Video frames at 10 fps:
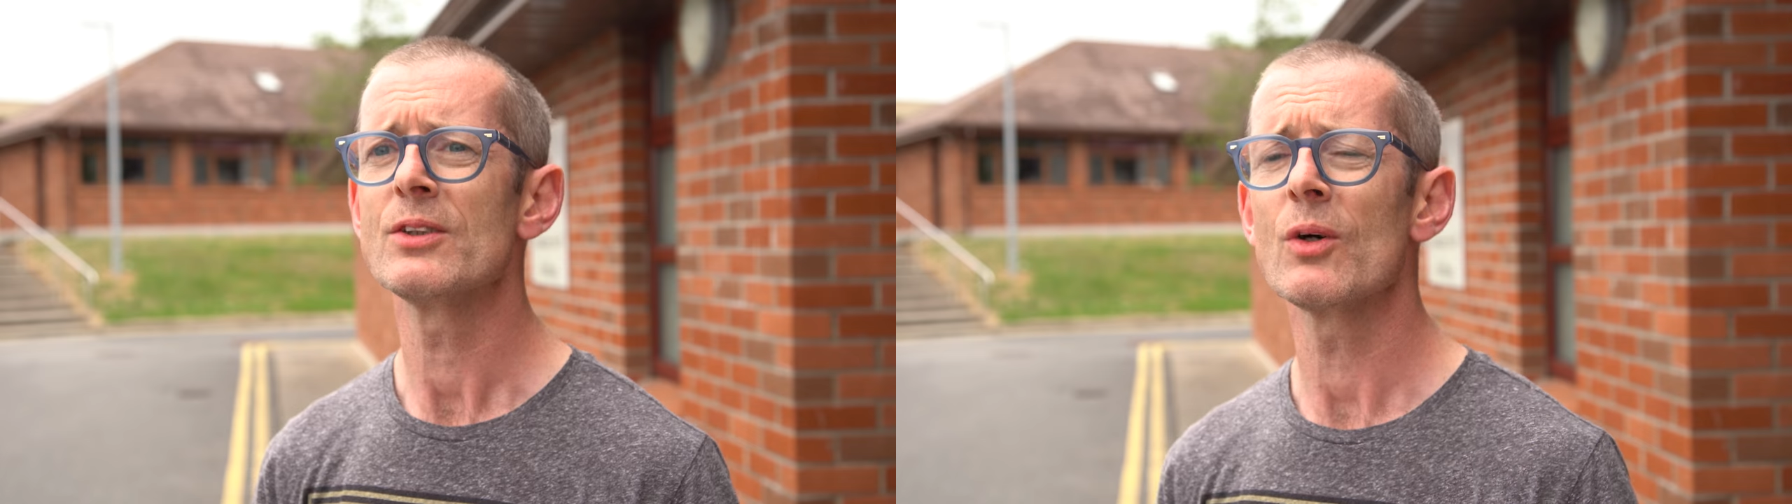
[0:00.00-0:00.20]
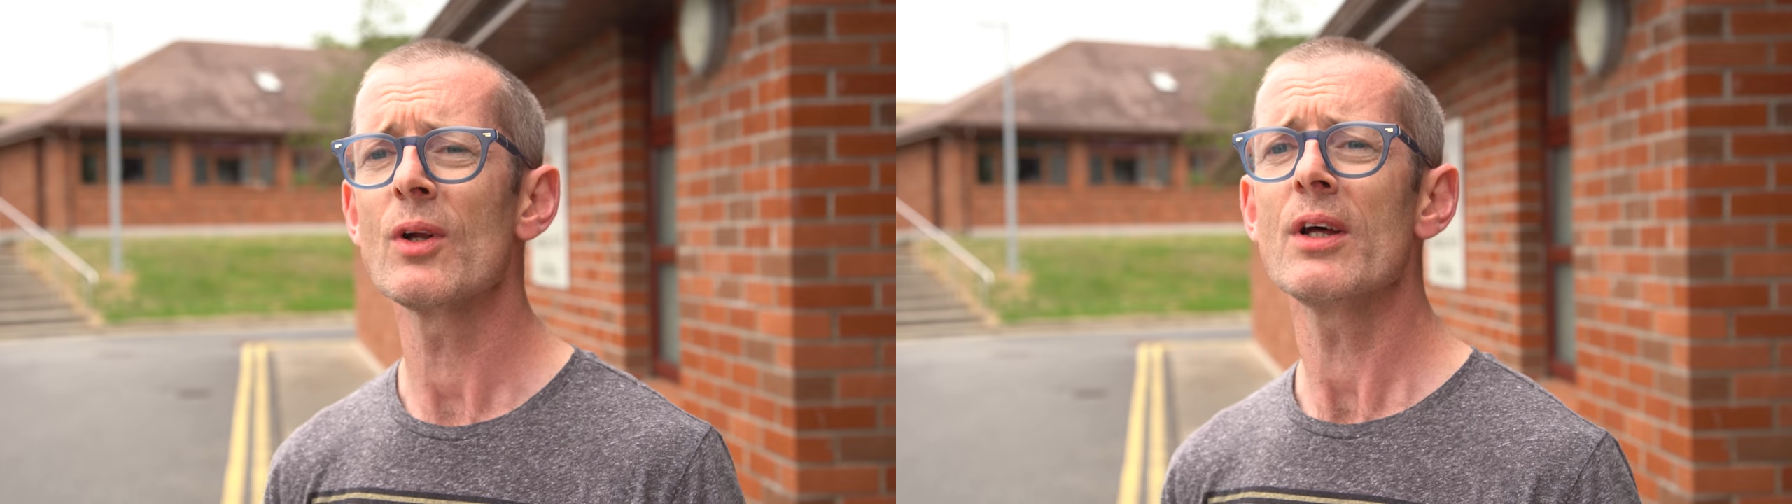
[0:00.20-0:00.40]

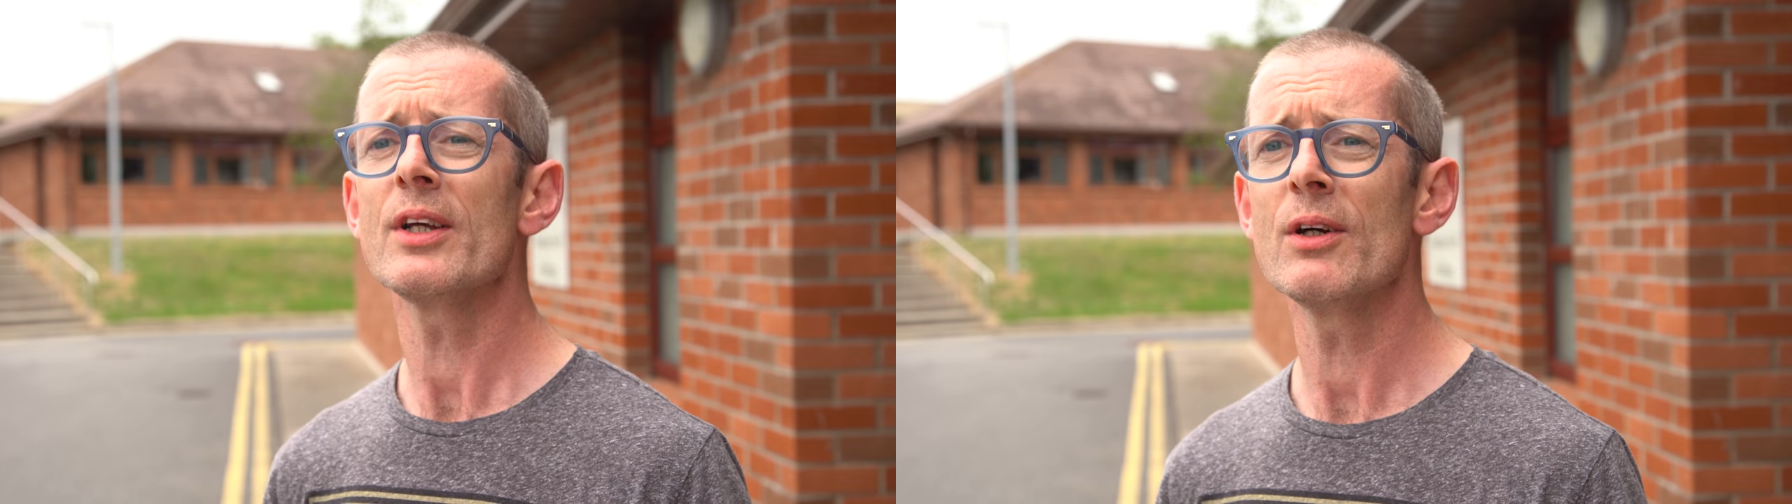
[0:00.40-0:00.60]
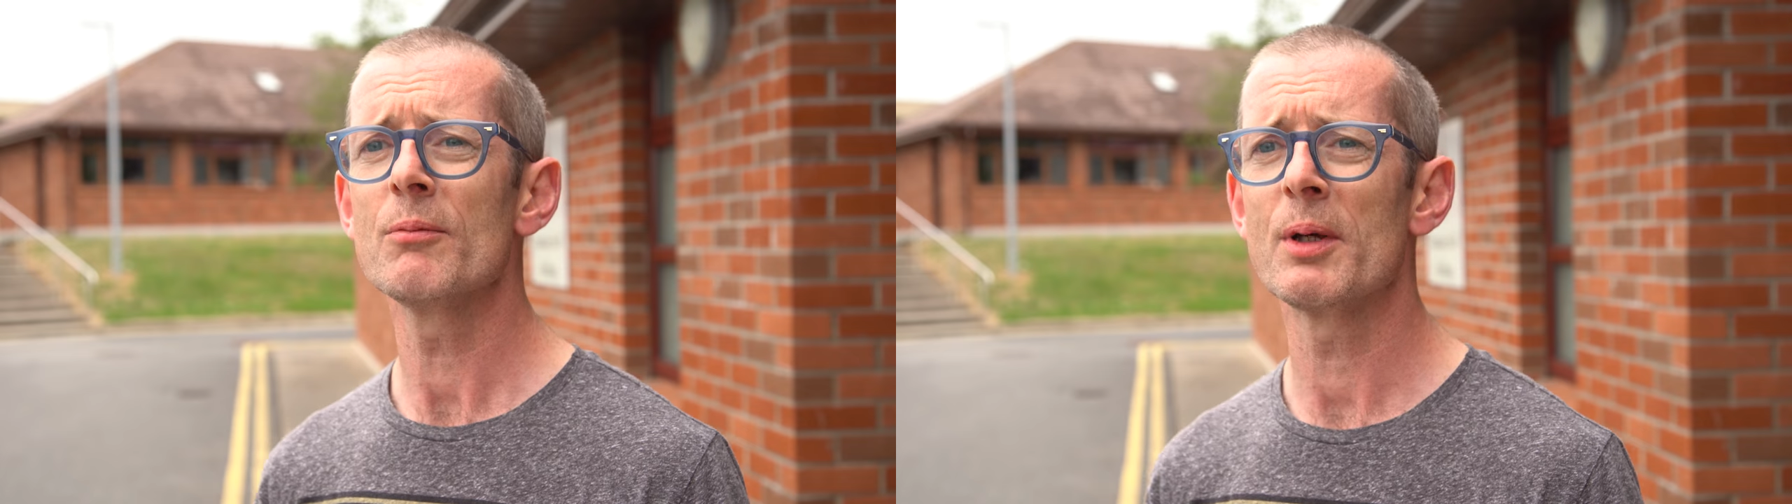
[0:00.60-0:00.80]
So a lot
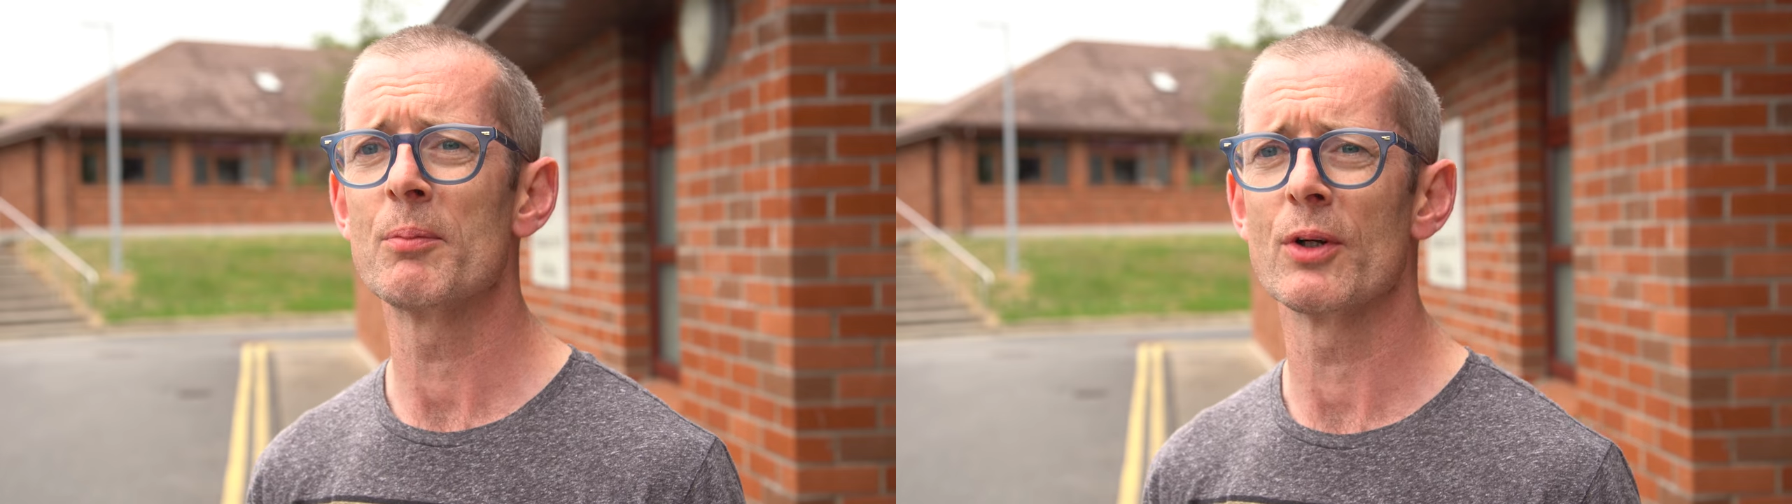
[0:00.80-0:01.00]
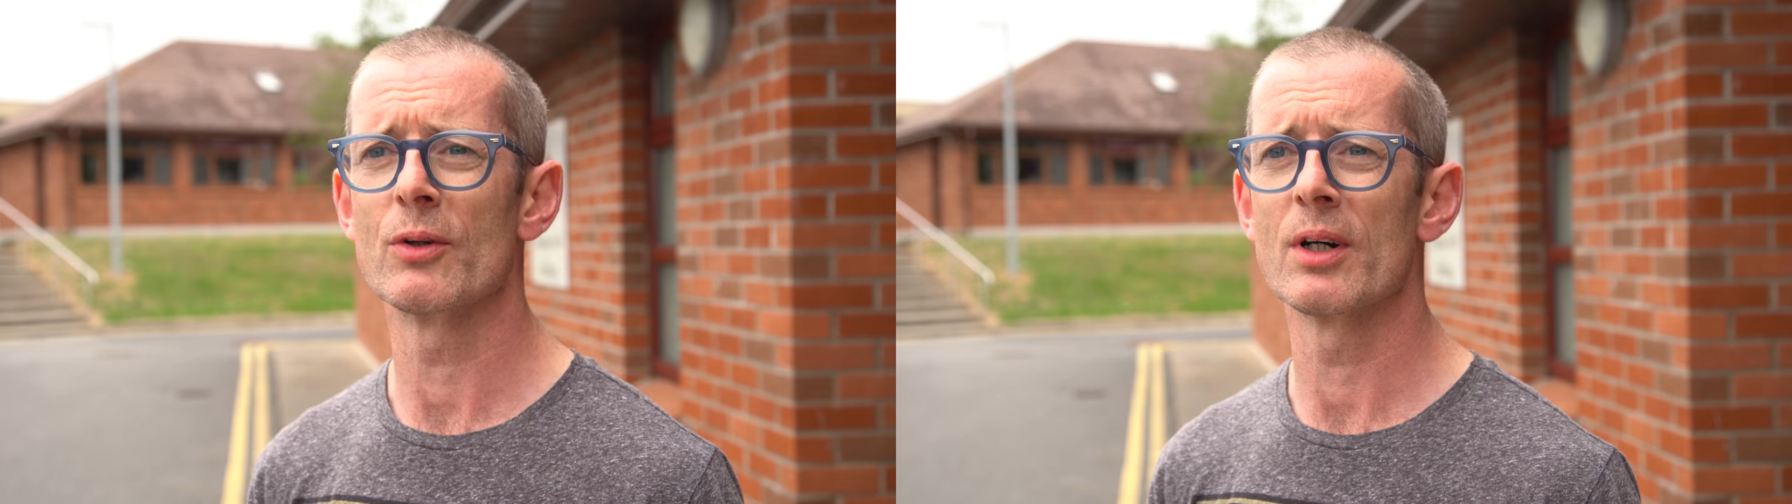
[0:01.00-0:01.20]
of young
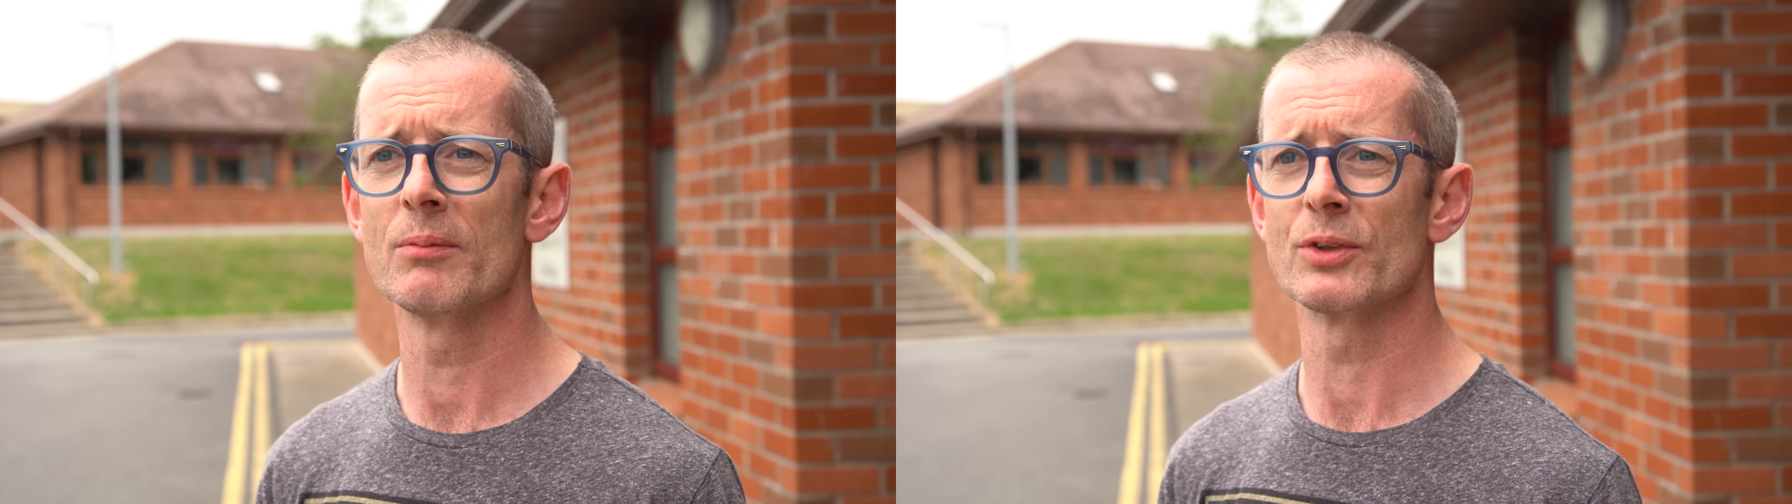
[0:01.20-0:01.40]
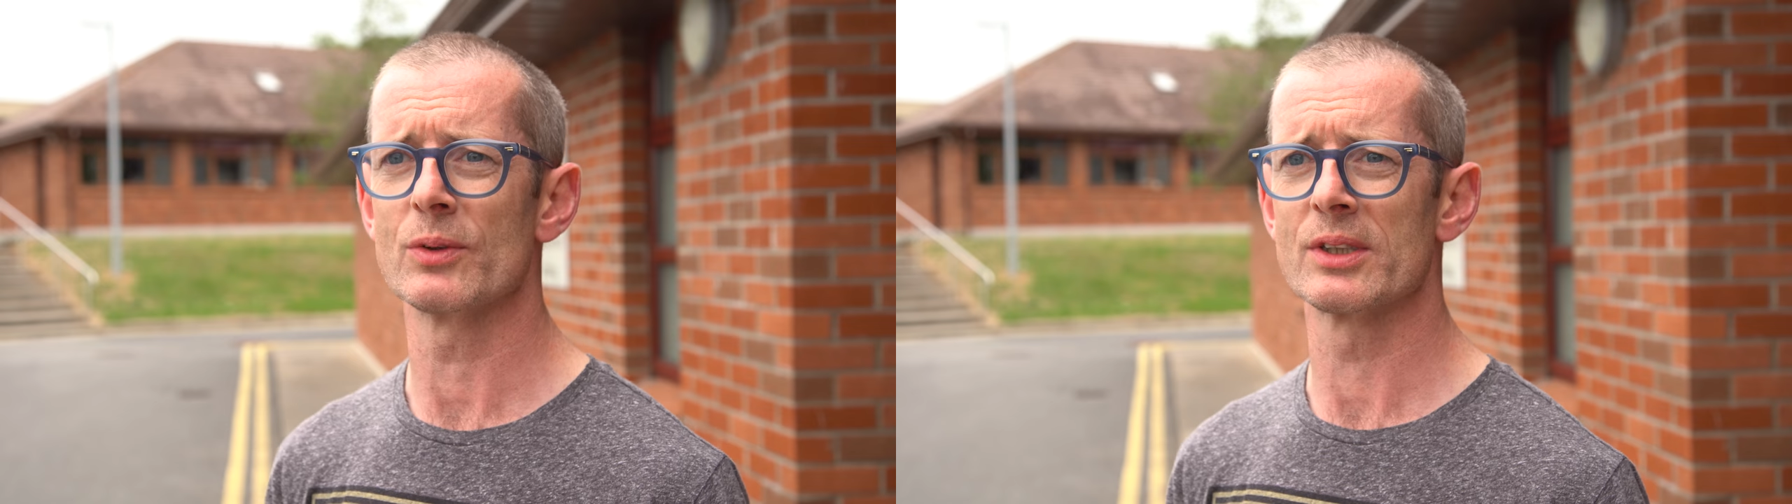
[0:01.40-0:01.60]
people who
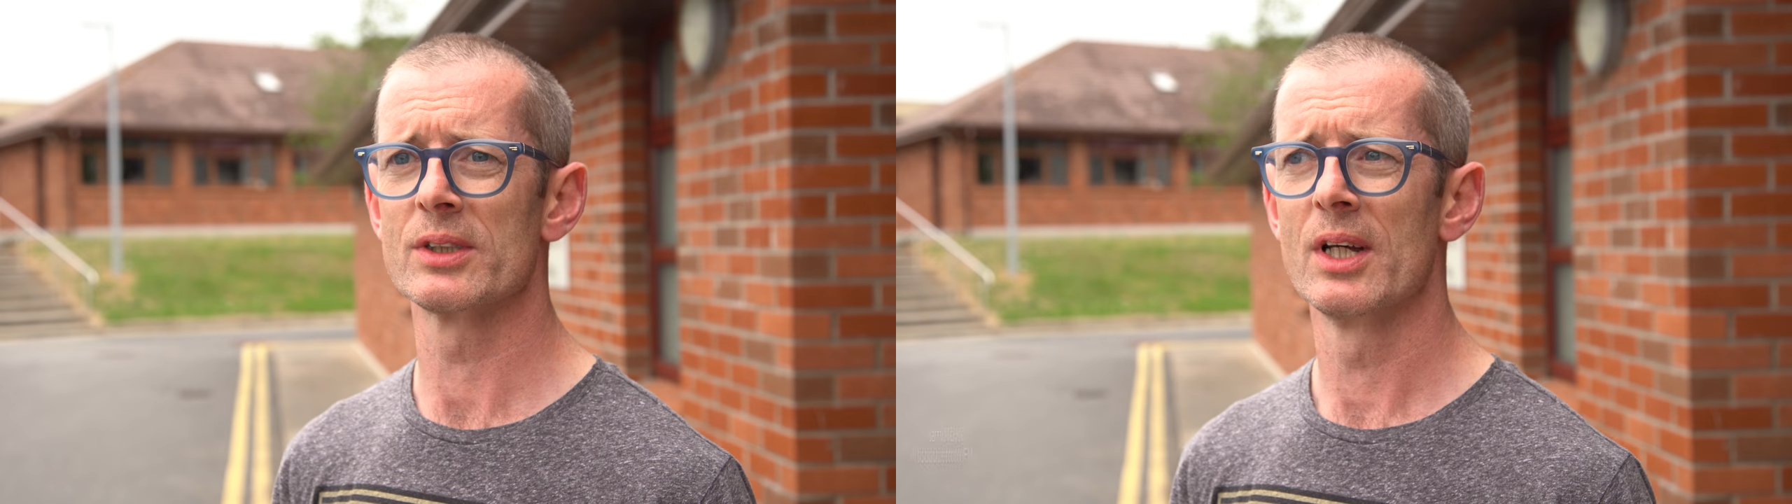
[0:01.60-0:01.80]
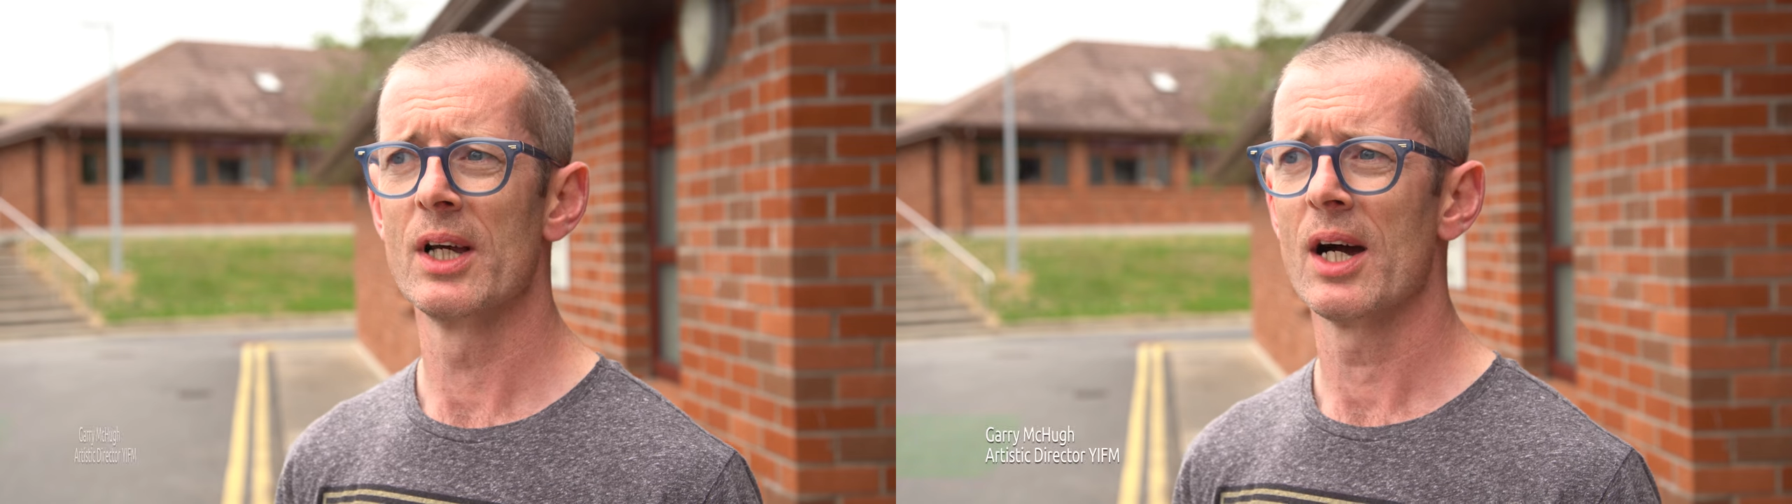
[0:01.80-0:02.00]
come to us